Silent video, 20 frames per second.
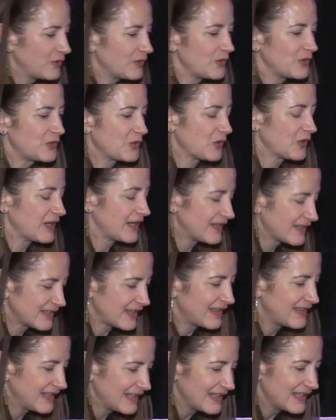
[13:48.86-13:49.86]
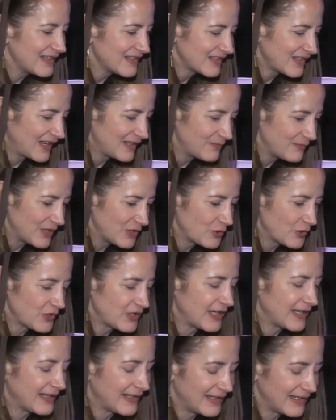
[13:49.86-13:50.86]
the story because I think it is kind of
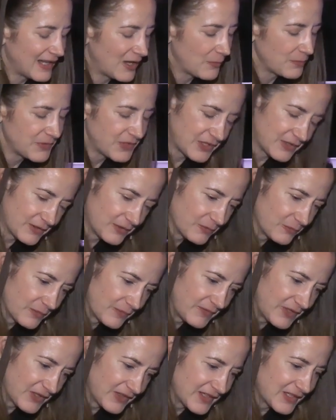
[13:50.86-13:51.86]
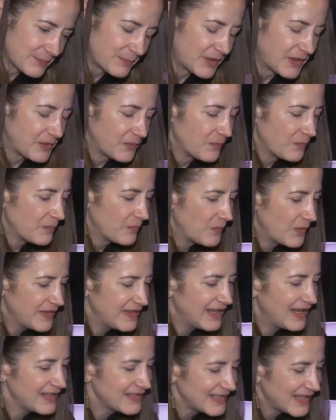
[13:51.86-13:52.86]
interesting and it helps to reveal this. But the one thing
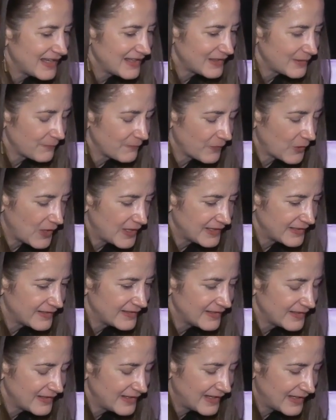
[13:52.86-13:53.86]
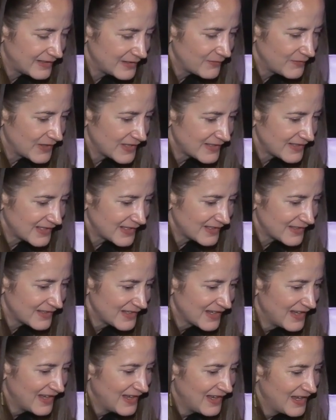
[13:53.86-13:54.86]
I'd say at the front end of this is
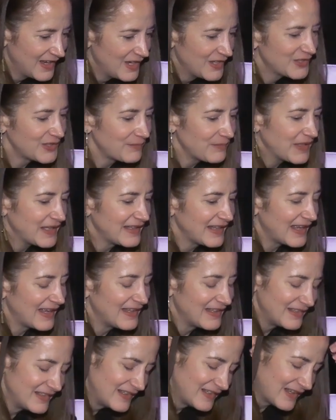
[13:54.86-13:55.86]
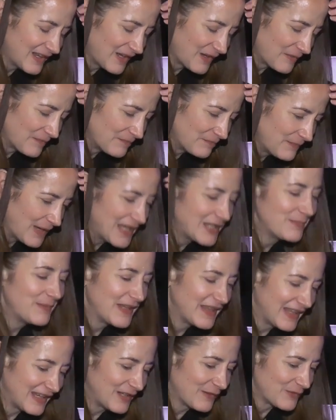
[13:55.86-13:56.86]
something that makes me
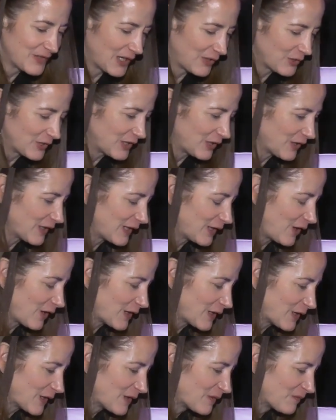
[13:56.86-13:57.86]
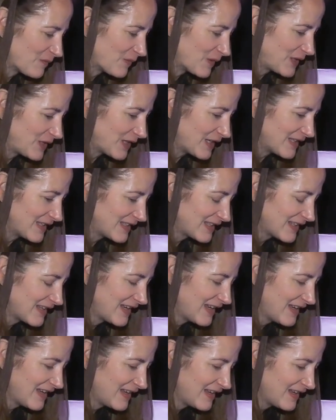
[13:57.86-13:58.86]
think of Secretary Carter, which is
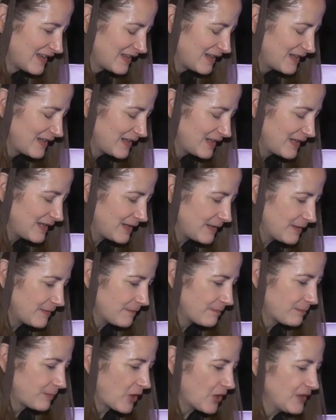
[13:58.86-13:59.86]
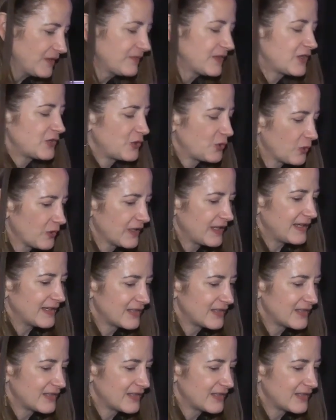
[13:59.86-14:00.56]
part of the story is